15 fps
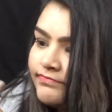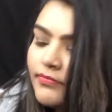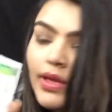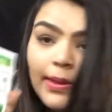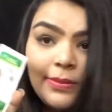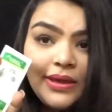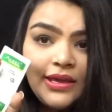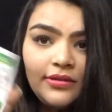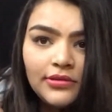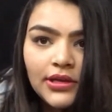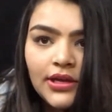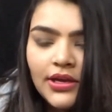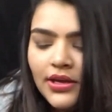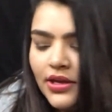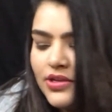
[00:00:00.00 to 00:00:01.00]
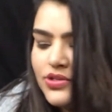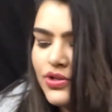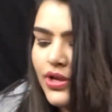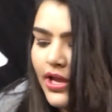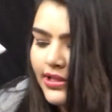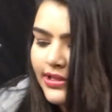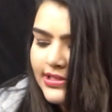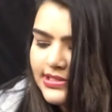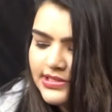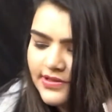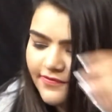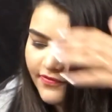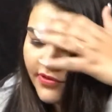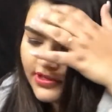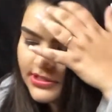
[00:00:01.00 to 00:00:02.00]
maybe. So yeah, this is the
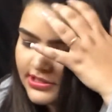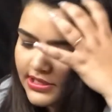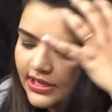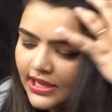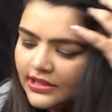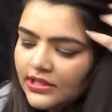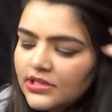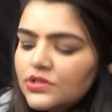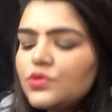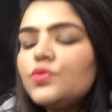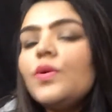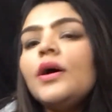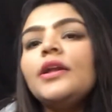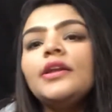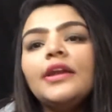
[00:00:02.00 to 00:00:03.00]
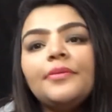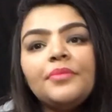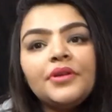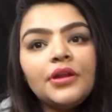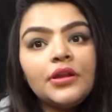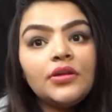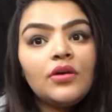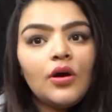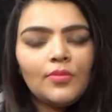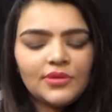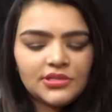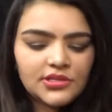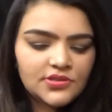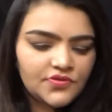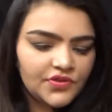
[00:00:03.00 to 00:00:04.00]
first thing, and this one, let me tell you how
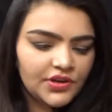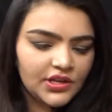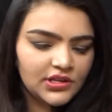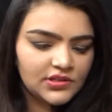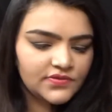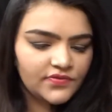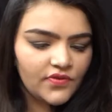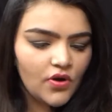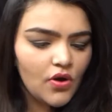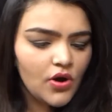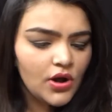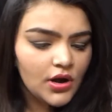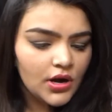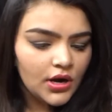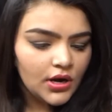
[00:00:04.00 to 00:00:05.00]
much this retails for.